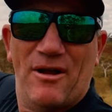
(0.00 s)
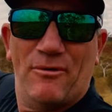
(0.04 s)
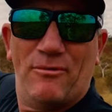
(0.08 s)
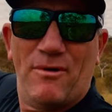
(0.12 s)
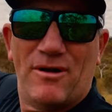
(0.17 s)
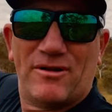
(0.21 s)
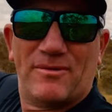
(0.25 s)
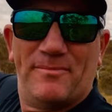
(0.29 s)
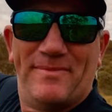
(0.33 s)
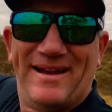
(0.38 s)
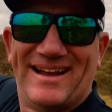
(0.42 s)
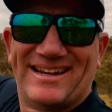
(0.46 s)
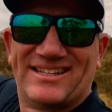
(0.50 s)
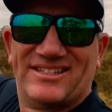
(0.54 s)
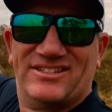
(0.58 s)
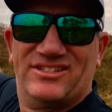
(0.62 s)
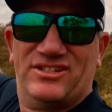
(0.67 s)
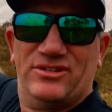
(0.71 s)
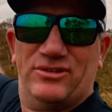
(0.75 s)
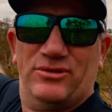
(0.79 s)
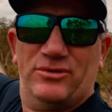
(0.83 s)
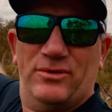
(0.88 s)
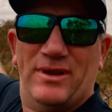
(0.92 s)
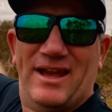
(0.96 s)
Welcome back
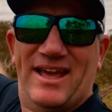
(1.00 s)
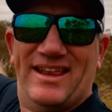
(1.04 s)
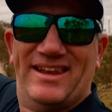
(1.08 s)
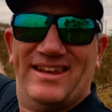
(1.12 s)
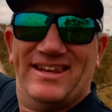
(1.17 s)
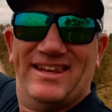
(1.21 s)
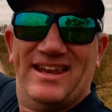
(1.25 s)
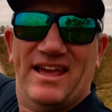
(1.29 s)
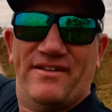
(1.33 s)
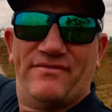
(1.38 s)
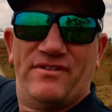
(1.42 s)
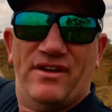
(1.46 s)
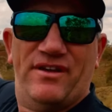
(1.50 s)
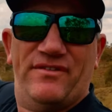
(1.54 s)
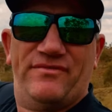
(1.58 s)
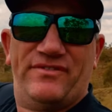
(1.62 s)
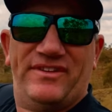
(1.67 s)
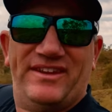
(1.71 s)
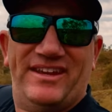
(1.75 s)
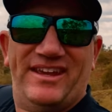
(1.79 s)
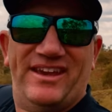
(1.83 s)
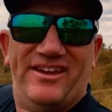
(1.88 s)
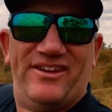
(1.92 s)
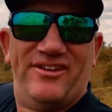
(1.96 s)
to another
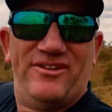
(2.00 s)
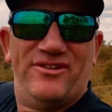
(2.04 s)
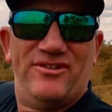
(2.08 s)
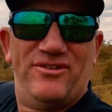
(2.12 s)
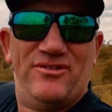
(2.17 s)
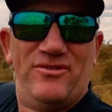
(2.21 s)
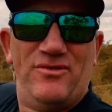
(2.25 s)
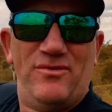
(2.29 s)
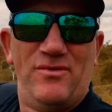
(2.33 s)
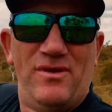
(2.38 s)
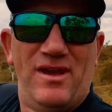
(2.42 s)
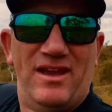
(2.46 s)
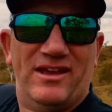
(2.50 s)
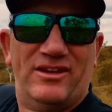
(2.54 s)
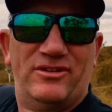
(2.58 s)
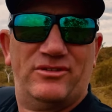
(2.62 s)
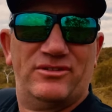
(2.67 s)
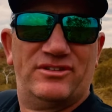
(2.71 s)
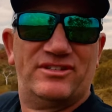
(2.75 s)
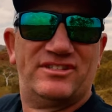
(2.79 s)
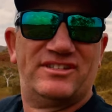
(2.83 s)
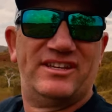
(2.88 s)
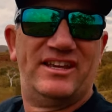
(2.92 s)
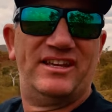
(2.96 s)
video.
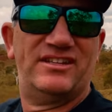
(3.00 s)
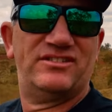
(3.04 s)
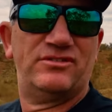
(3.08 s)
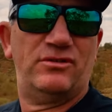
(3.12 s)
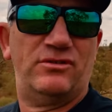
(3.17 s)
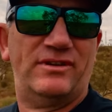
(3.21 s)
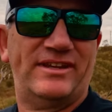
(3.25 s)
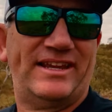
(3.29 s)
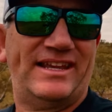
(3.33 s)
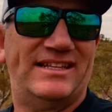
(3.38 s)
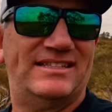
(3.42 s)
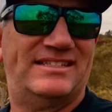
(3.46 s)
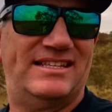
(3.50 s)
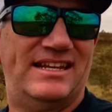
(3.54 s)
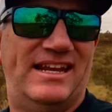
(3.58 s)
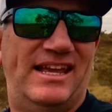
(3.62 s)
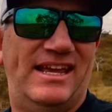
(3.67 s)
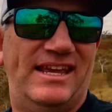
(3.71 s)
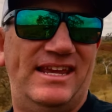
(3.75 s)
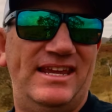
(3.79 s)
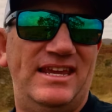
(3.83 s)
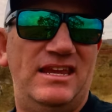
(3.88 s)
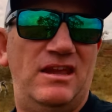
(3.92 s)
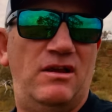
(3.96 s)
Good to see you all again
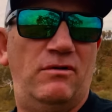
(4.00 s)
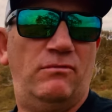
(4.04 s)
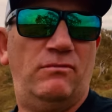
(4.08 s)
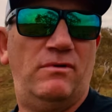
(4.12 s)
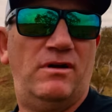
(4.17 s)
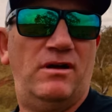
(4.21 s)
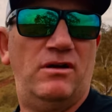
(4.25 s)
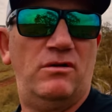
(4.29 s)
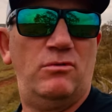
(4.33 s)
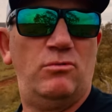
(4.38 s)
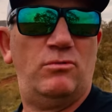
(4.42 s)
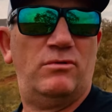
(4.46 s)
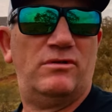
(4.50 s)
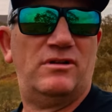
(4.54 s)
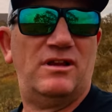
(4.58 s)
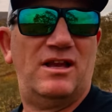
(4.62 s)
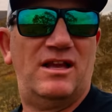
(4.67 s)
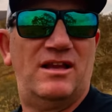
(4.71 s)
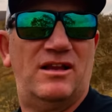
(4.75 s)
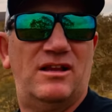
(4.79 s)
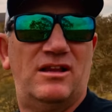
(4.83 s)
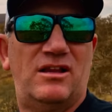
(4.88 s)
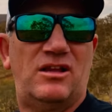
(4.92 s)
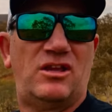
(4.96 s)
today. Well,
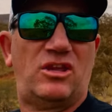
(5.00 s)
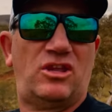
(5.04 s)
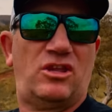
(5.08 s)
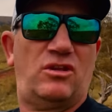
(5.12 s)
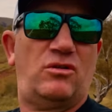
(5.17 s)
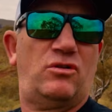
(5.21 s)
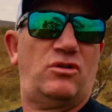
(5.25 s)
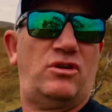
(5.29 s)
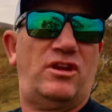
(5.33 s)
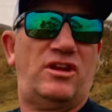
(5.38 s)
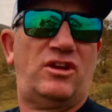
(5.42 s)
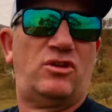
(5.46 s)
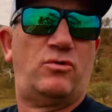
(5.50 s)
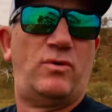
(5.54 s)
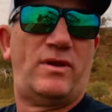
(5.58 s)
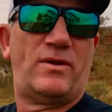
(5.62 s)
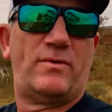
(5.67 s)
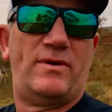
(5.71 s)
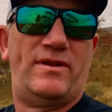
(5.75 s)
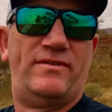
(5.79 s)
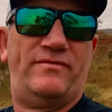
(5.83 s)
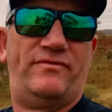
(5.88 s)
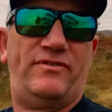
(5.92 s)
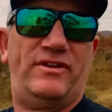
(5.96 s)
got a quick
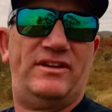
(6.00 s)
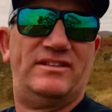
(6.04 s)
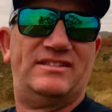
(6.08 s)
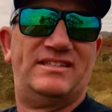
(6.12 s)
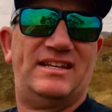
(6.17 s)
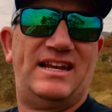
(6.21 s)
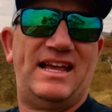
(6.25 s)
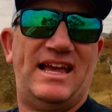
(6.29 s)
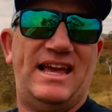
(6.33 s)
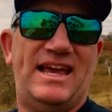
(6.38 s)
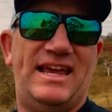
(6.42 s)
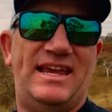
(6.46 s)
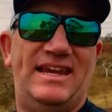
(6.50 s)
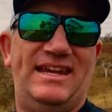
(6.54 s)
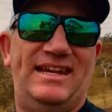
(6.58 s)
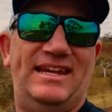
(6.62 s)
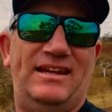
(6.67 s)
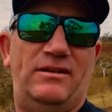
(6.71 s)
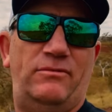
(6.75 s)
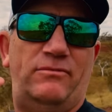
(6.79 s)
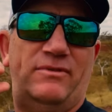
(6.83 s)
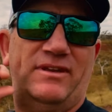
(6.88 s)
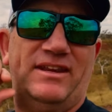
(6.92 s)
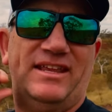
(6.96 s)
one for you today.
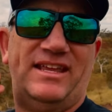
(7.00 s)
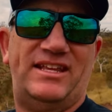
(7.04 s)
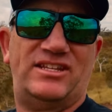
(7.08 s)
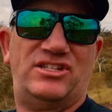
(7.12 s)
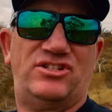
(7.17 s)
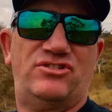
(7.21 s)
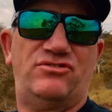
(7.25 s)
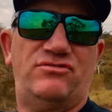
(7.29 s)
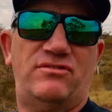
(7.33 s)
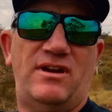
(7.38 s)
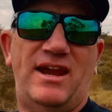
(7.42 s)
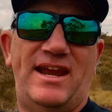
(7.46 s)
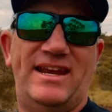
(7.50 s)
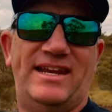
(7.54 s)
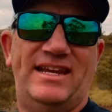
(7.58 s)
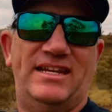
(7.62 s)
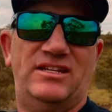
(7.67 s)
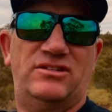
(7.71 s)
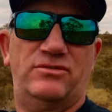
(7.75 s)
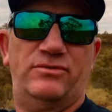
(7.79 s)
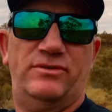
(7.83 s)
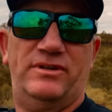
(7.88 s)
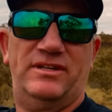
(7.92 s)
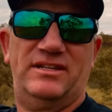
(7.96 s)
We're gonna get straight
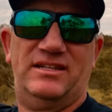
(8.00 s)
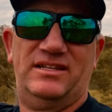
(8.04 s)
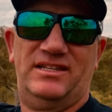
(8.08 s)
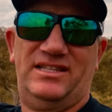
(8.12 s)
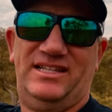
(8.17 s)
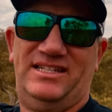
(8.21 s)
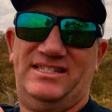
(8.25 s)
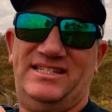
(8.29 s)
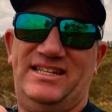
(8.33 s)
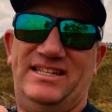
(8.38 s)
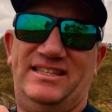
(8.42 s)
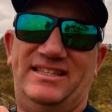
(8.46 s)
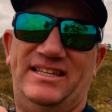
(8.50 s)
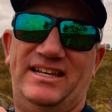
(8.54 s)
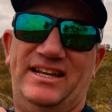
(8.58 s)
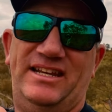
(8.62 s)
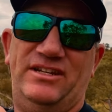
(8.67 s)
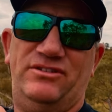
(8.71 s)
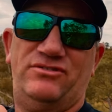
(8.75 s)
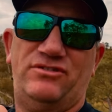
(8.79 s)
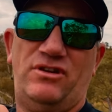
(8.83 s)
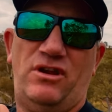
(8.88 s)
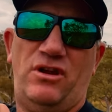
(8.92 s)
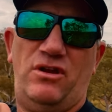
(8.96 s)
into it. Let's hit that
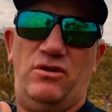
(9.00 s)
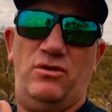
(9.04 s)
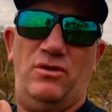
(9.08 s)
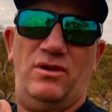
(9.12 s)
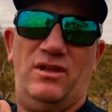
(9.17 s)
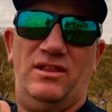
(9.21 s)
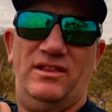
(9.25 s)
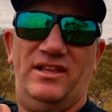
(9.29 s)
intro.